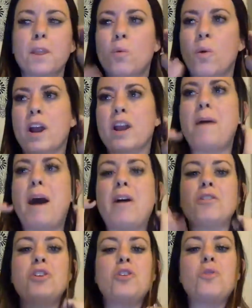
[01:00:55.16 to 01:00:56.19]
Worry
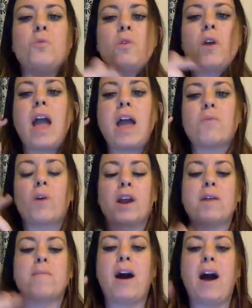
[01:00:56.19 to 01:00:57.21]
about you and
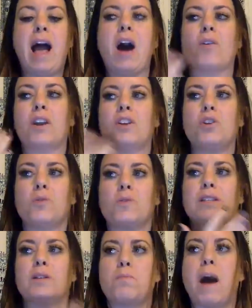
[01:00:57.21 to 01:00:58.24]
worry about how can you
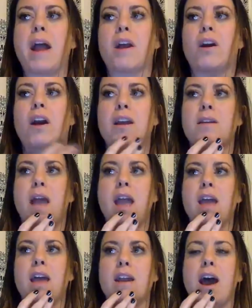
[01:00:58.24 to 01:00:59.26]
inspire and,
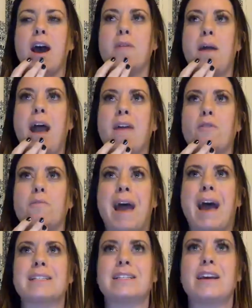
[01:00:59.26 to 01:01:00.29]
and um, have a
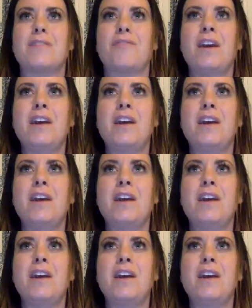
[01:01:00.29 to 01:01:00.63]
massive